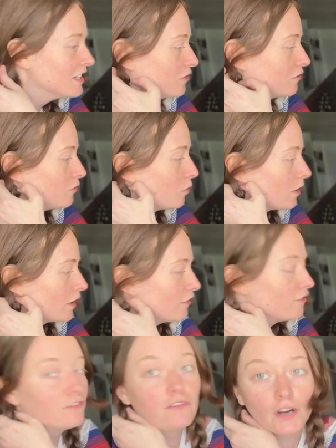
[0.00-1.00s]
for
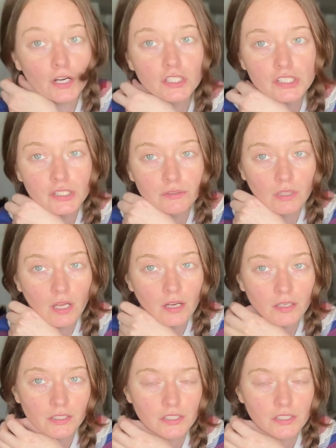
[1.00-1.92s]
far too long,